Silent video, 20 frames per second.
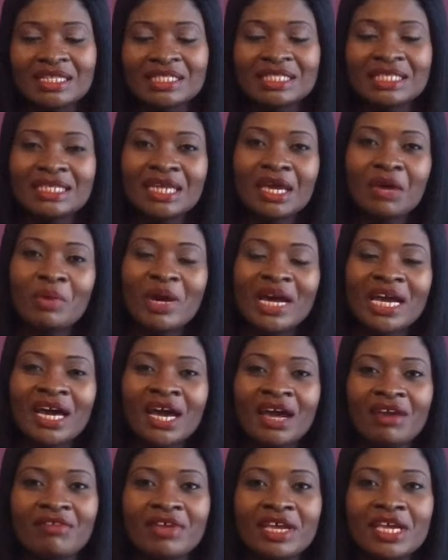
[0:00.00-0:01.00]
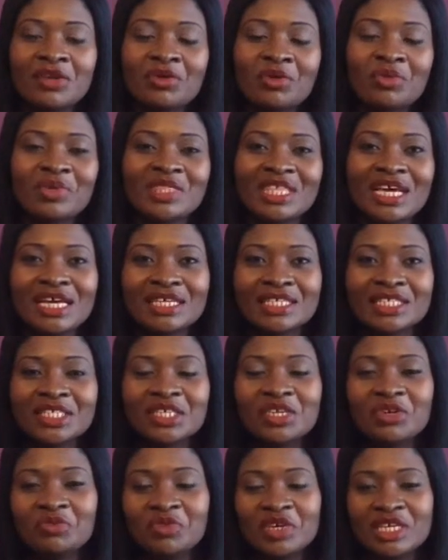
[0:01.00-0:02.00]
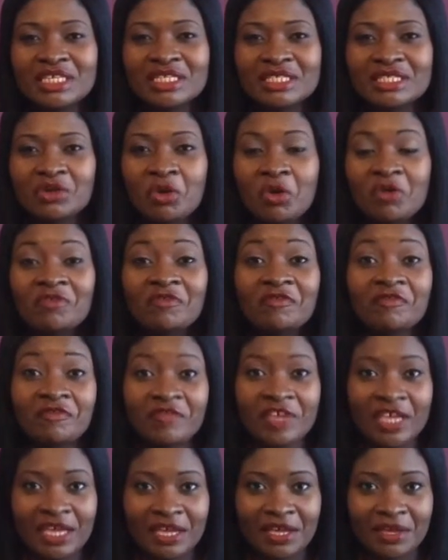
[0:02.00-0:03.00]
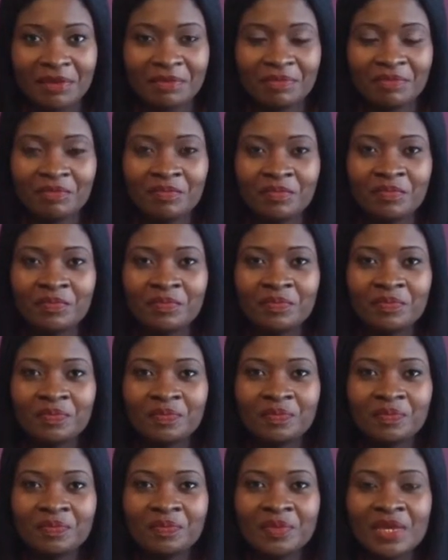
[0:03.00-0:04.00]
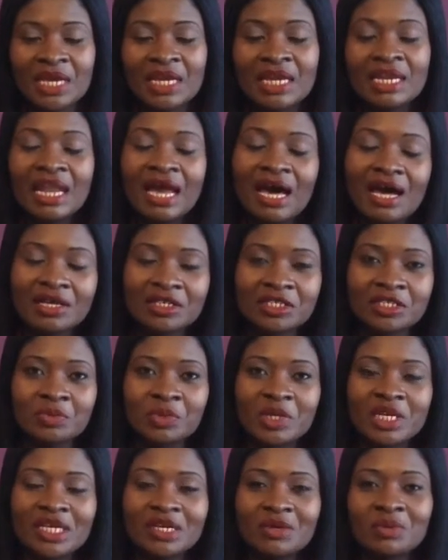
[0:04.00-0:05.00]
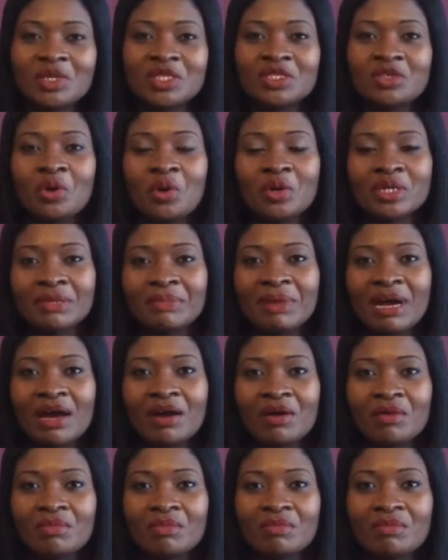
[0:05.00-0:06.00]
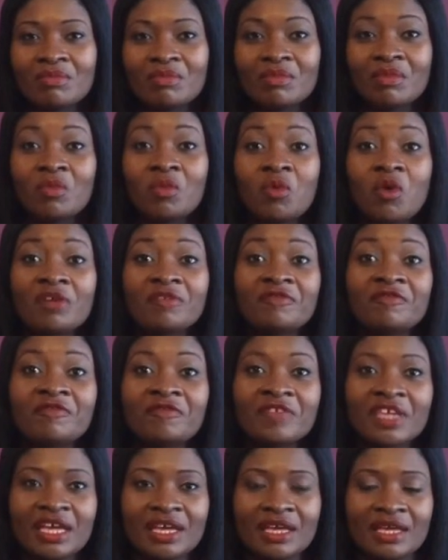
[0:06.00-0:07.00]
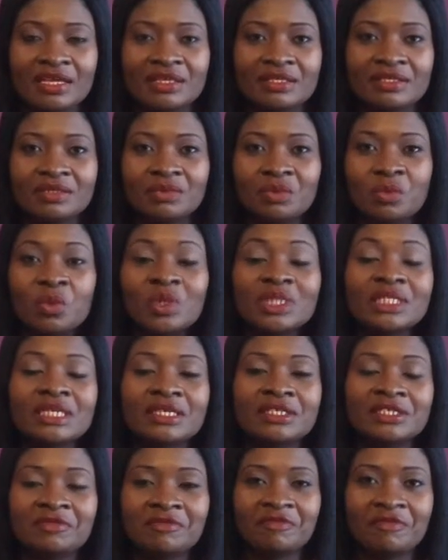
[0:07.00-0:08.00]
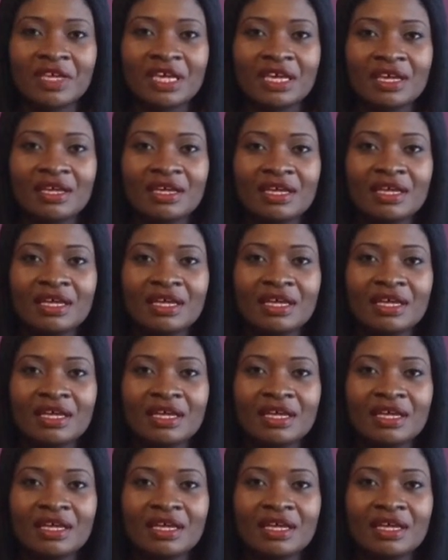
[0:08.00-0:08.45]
Today we're carrying on with our series on fear. Last week we talked about what fear is. What is fear?